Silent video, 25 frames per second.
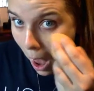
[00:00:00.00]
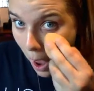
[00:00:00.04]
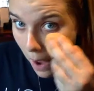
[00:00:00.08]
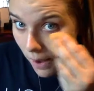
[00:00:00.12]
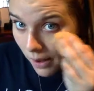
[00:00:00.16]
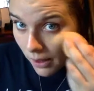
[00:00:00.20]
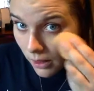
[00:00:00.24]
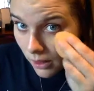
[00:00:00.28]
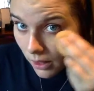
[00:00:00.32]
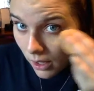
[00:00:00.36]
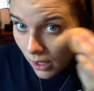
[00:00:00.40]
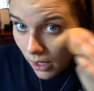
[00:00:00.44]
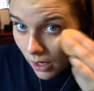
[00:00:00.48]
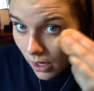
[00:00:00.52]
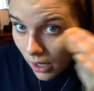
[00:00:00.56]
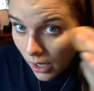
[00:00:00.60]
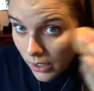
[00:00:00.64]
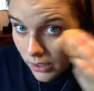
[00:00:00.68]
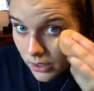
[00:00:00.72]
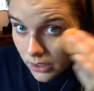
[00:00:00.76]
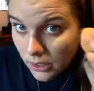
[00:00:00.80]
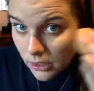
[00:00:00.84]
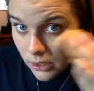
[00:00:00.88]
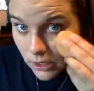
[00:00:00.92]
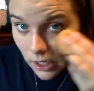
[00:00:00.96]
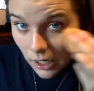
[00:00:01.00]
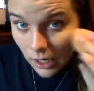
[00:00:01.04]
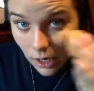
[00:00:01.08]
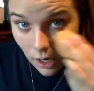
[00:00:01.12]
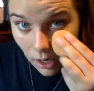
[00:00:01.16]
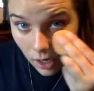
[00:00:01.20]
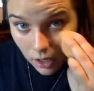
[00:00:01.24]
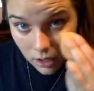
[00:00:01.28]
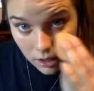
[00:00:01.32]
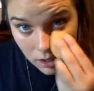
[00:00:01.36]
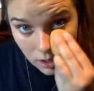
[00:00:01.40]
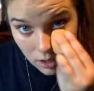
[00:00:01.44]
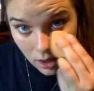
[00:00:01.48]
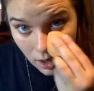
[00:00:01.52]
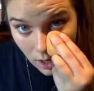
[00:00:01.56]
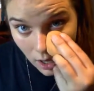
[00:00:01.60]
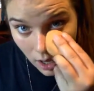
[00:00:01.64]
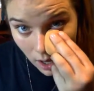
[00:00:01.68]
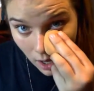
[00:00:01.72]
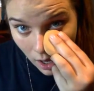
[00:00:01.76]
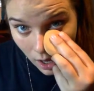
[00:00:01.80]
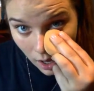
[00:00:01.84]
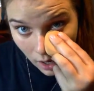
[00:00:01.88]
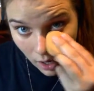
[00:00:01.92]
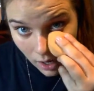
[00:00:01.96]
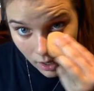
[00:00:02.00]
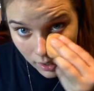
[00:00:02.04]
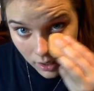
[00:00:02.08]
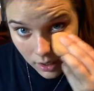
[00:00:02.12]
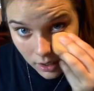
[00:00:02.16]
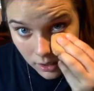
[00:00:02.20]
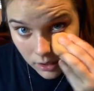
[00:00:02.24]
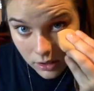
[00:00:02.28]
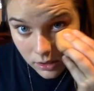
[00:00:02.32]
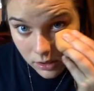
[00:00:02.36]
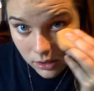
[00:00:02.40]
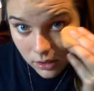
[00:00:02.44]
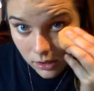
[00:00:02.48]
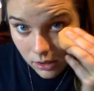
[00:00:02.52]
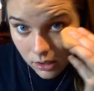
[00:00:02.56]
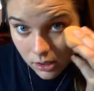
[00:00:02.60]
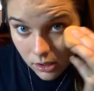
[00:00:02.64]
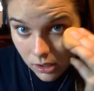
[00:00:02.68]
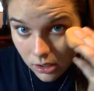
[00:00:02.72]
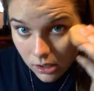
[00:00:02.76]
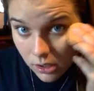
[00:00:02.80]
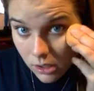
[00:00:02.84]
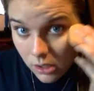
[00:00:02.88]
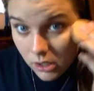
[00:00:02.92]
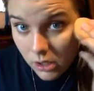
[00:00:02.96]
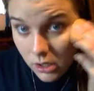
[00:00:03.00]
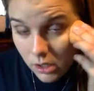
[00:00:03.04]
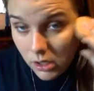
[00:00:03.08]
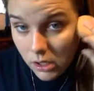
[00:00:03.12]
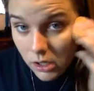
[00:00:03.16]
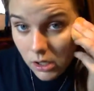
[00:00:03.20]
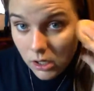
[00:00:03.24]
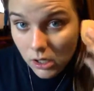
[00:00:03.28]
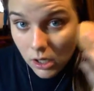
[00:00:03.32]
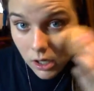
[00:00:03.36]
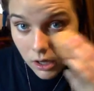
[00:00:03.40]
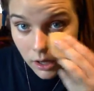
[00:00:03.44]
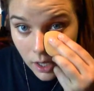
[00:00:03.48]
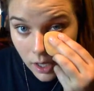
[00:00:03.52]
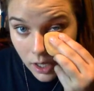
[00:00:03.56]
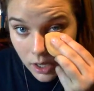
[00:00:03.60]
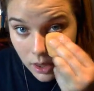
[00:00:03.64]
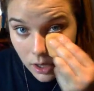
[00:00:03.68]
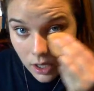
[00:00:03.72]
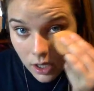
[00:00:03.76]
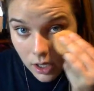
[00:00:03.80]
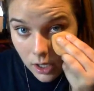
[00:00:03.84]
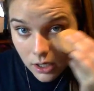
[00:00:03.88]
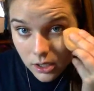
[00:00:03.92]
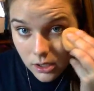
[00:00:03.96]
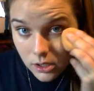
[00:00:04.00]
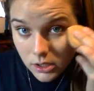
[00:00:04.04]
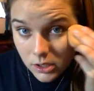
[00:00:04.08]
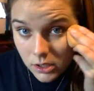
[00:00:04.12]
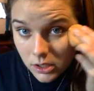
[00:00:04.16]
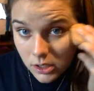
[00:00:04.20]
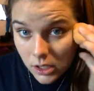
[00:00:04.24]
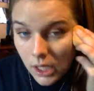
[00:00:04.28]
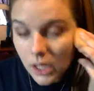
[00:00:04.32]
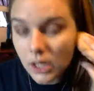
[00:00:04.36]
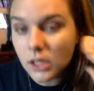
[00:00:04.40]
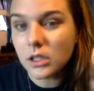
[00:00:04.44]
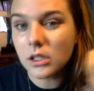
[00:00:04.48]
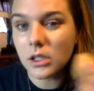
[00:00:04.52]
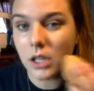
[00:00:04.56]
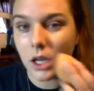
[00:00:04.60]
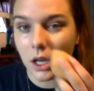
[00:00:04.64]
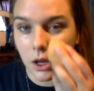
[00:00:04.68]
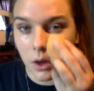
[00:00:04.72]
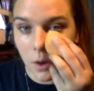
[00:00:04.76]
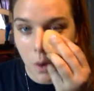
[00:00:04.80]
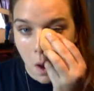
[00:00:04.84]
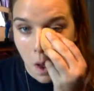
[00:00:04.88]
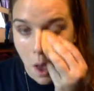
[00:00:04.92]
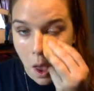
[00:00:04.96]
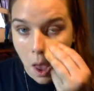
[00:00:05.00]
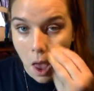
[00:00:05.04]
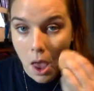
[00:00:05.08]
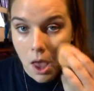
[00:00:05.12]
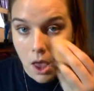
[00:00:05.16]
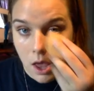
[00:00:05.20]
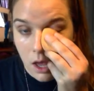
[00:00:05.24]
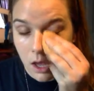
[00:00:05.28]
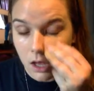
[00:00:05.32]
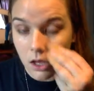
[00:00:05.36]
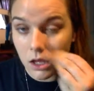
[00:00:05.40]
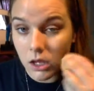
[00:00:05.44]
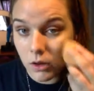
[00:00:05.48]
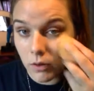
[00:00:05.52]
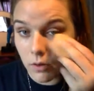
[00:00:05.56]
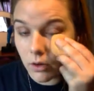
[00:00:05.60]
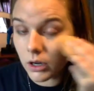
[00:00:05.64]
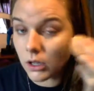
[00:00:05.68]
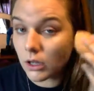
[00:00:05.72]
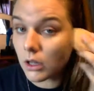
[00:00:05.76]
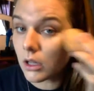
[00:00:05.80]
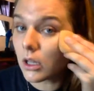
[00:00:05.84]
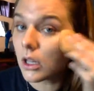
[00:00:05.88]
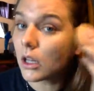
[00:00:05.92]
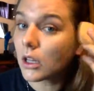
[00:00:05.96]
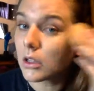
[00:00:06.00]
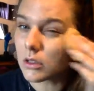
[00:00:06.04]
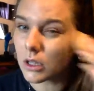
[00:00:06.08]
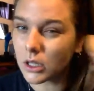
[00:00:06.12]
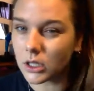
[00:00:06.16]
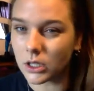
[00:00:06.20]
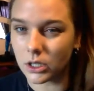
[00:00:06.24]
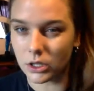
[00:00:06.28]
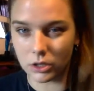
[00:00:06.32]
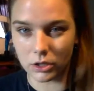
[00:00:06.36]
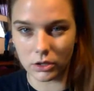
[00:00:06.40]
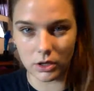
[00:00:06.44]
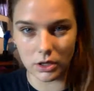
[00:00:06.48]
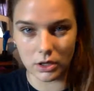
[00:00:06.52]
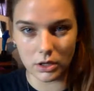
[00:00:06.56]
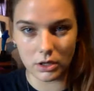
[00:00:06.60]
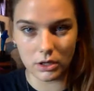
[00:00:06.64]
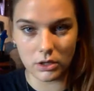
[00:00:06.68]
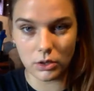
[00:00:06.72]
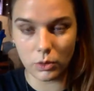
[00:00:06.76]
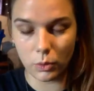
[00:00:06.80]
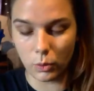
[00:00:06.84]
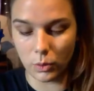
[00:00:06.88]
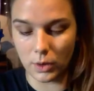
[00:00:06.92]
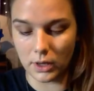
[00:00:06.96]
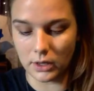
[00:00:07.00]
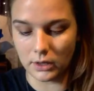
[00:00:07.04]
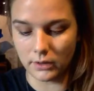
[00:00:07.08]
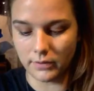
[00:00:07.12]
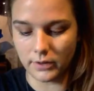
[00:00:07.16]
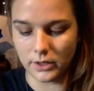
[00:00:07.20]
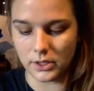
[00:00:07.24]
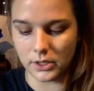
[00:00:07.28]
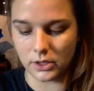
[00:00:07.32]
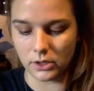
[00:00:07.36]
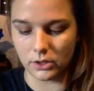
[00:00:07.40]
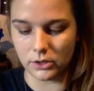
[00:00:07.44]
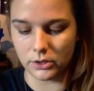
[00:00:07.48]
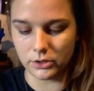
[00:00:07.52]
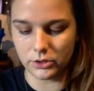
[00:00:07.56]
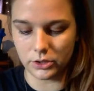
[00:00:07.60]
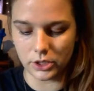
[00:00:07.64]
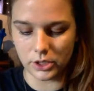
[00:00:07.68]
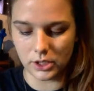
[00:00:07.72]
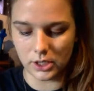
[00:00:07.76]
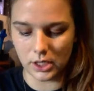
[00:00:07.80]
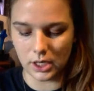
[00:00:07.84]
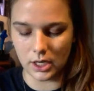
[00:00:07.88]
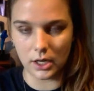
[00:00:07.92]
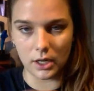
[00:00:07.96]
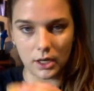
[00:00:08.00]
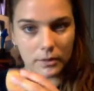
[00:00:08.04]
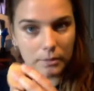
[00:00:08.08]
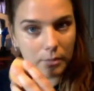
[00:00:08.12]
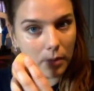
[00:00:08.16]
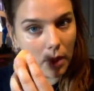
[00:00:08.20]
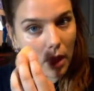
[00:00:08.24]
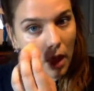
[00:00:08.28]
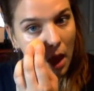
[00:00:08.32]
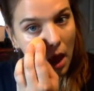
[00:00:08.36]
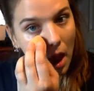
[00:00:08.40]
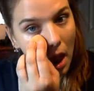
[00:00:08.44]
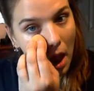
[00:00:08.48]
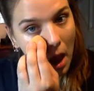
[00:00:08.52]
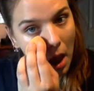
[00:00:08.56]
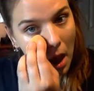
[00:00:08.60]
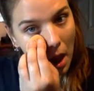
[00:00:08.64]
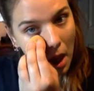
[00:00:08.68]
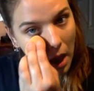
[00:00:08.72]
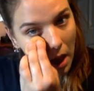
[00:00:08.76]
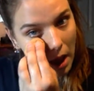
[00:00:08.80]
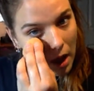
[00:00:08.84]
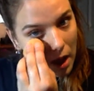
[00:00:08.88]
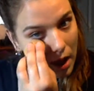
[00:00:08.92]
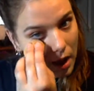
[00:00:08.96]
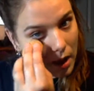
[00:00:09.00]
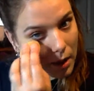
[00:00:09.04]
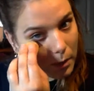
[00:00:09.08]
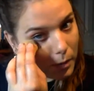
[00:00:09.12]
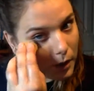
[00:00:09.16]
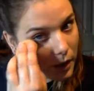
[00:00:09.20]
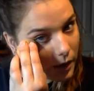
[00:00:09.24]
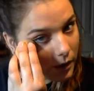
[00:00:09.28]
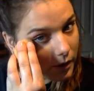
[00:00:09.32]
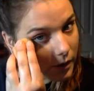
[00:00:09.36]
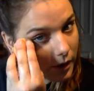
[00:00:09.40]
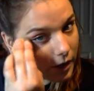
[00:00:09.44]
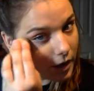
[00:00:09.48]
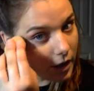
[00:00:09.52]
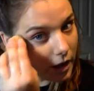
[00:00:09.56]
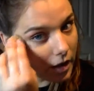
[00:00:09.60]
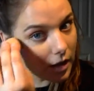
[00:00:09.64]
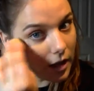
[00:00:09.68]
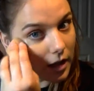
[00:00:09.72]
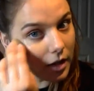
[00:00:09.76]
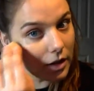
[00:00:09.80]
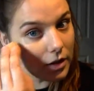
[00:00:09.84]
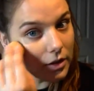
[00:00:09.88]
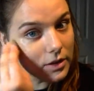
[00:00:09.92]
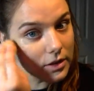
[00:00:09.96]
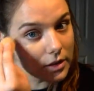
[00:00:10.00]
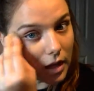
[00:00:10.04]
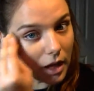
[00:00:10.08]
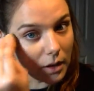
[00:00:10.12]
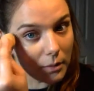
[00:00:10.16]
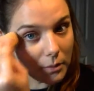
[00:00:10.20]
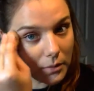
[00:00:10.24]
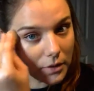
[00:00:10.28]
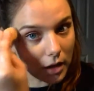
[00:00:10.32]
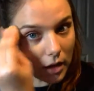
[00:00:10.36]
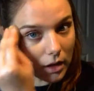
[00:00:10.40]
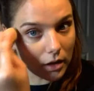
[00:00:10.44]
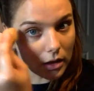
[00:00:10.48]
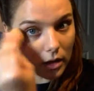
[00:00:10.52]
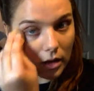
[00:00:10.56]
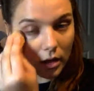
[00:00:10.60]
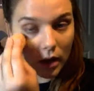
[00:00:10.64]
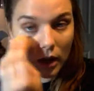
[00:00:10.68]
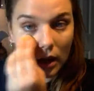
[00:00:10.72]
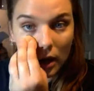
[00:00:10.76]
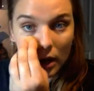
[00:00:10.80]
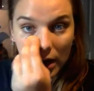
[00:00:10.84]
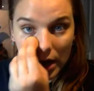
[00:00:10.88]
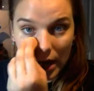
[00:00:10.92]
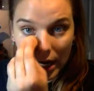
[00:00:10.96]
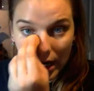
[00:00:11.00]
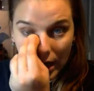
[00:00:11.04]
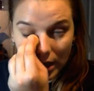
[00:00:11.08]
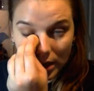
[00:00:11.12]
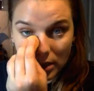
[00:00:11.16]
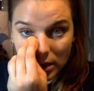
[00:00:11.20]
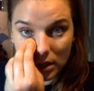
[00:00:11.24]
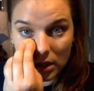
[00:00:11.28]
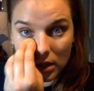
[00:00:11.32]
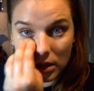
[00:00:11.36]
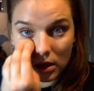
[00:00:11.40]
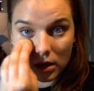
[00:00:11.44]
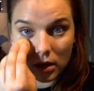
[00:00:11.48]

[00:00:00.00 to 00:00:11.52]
And then I just take it under the eyes, like this, like so. You wanna look like you're 12 years old, just kidding. But you want to look like you slept all night.